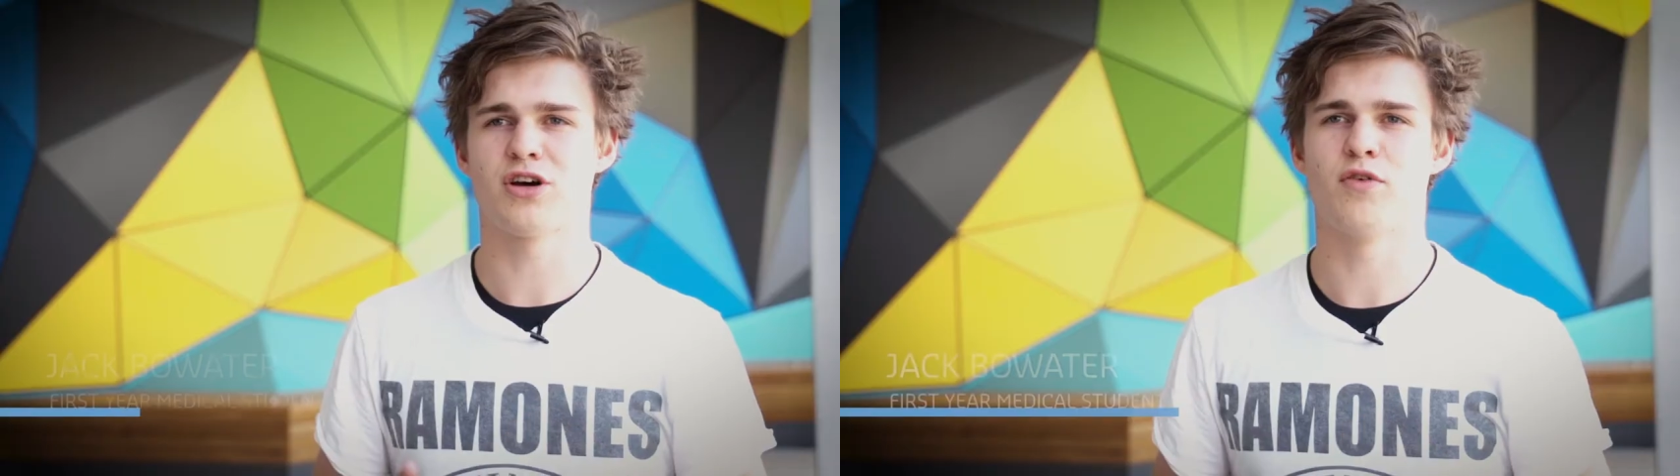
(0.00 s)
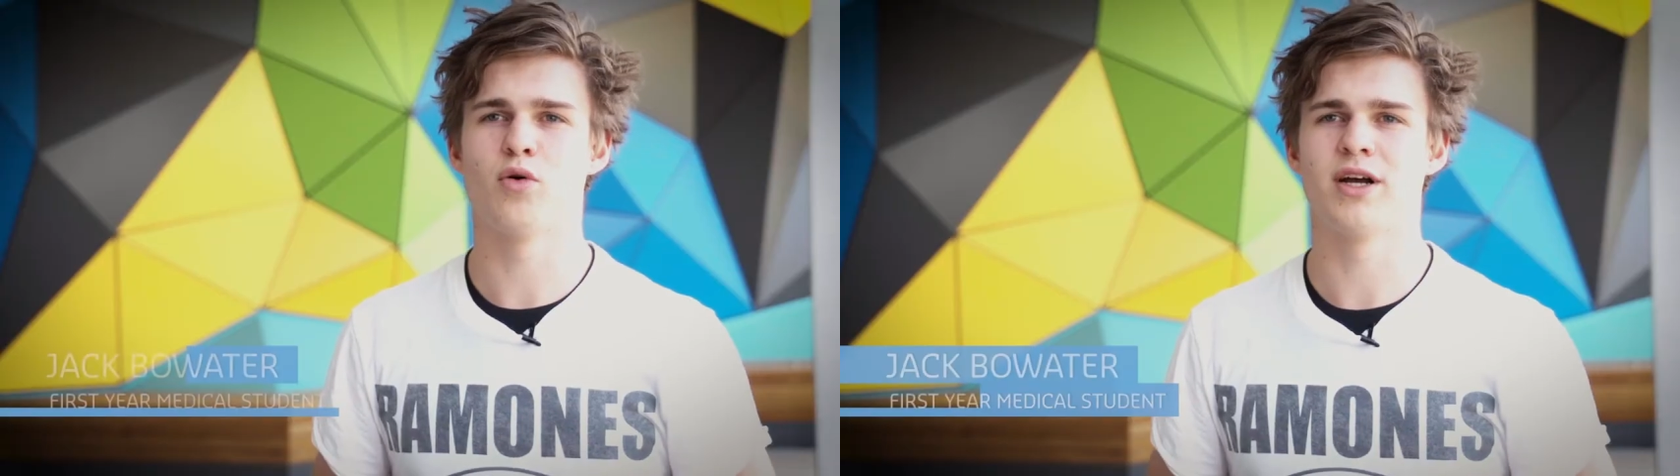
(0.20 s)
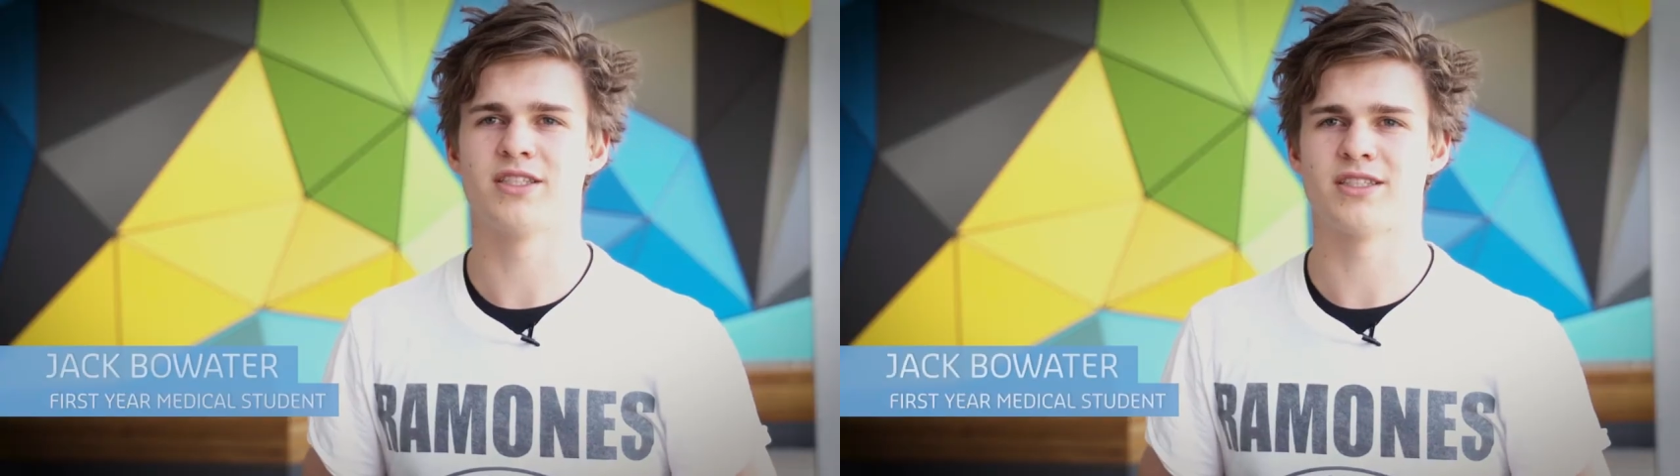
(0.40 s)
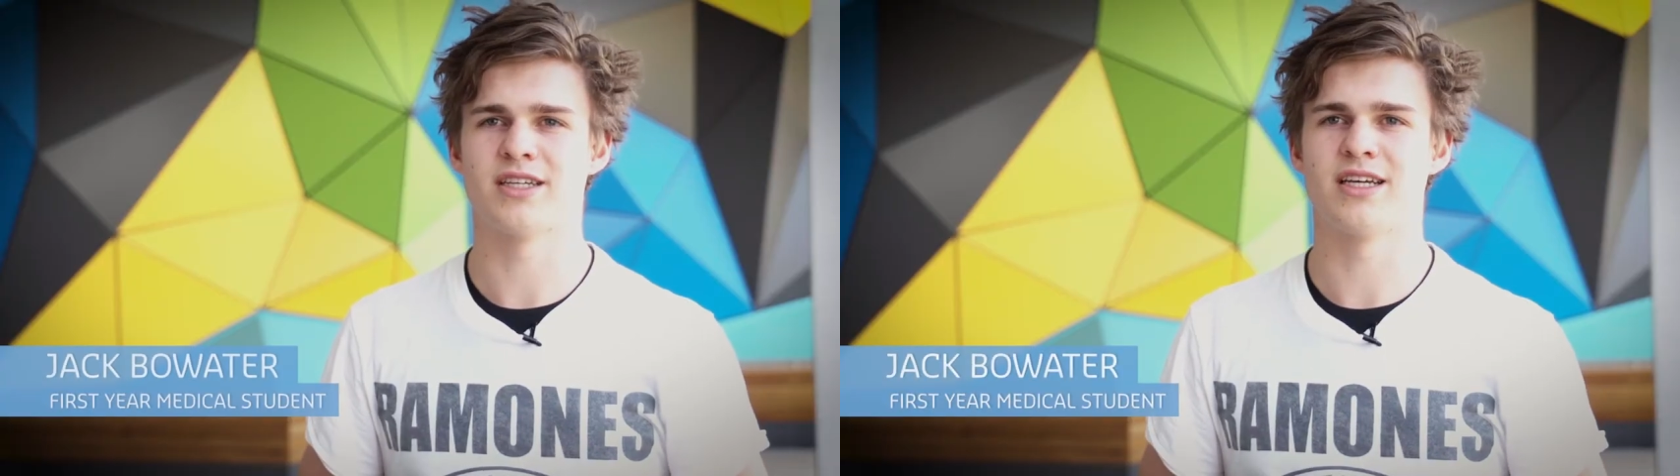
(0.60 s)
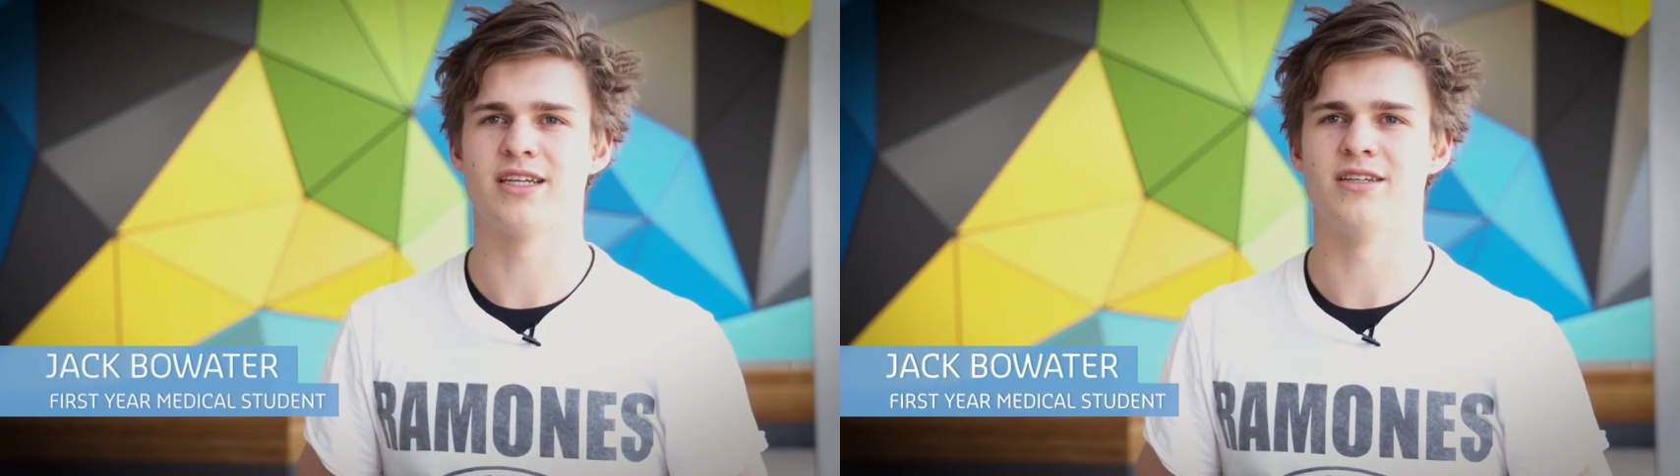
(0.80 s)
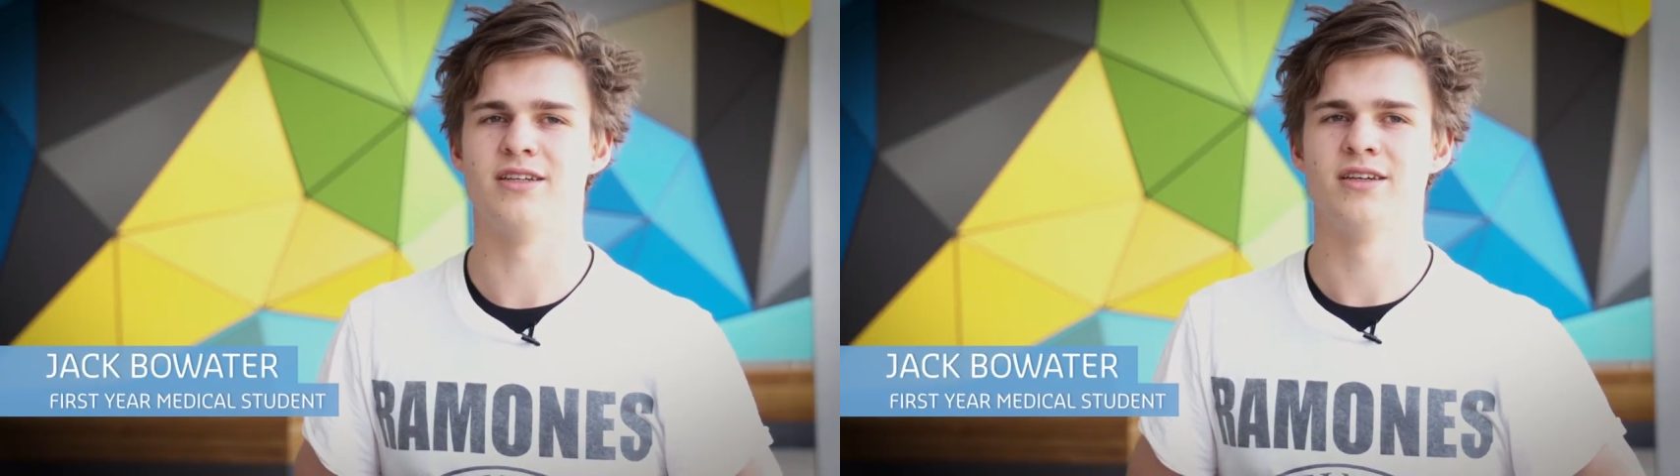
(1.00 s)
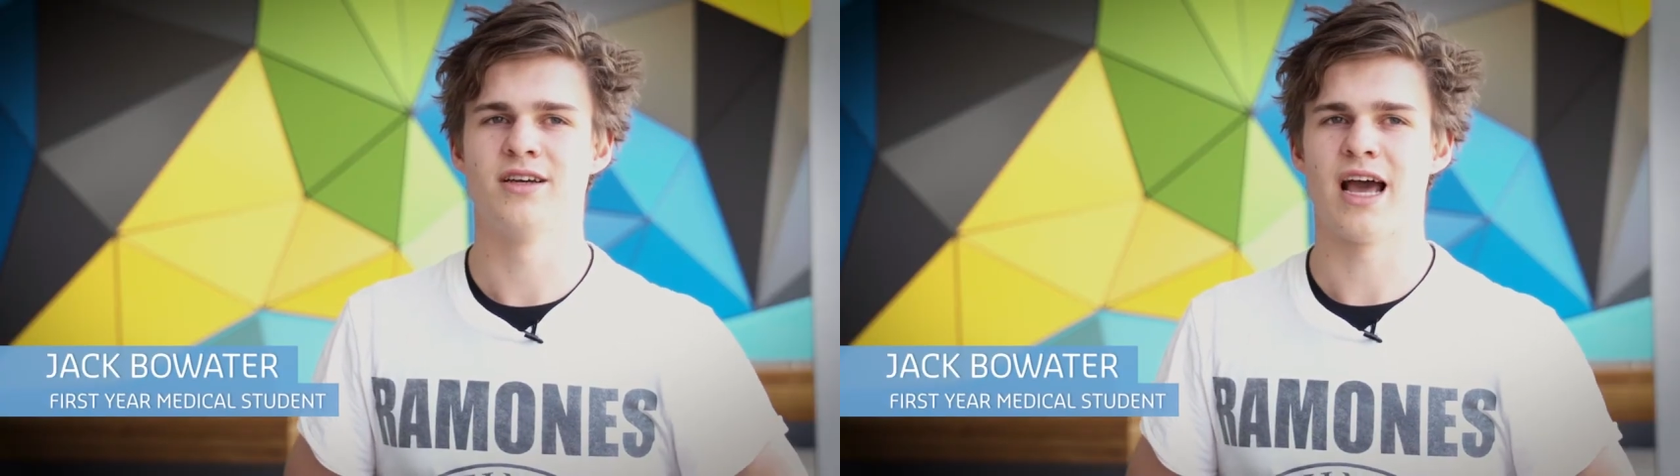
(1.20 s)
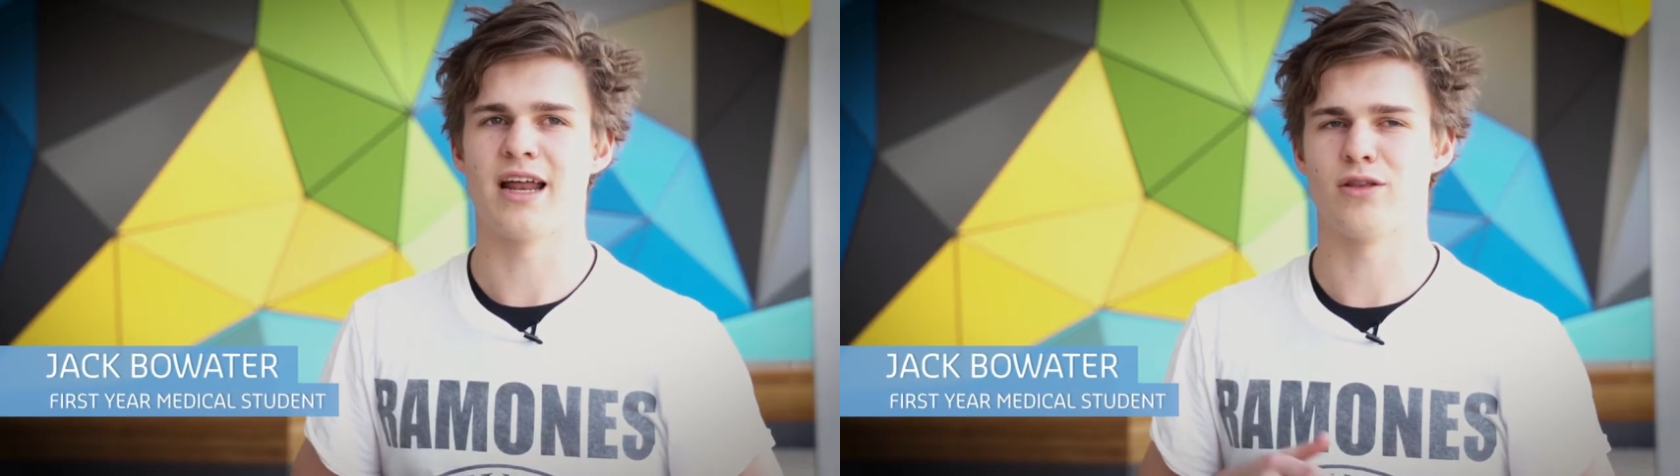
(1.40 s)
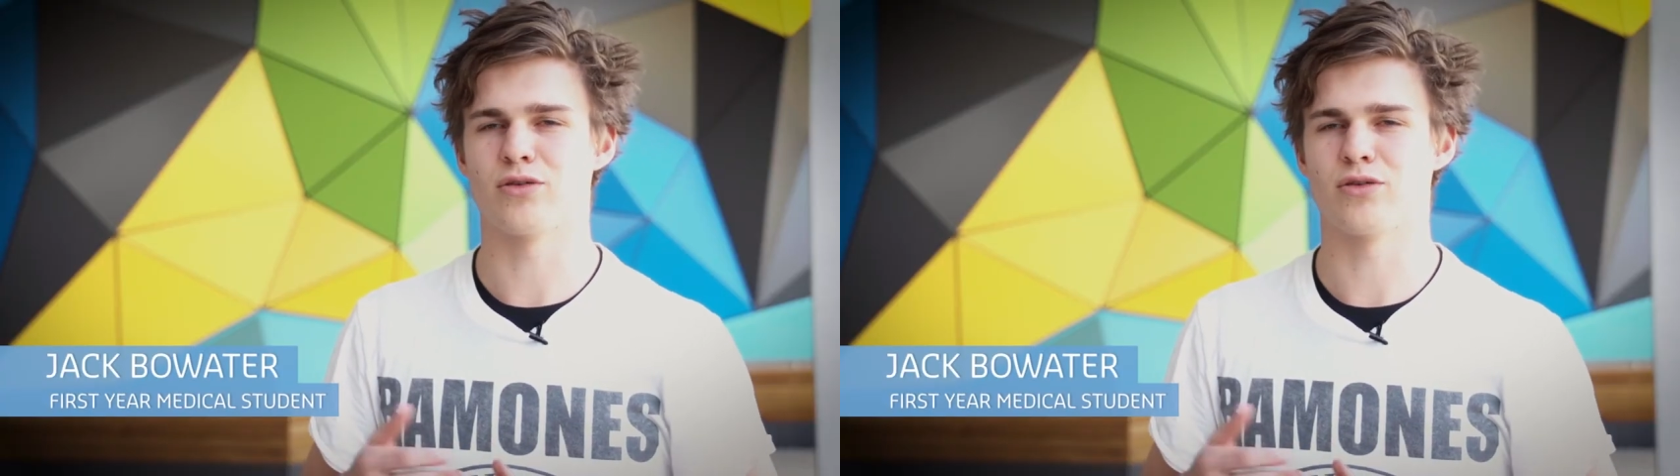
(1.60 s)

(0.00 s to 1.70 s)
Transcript: I've always seen and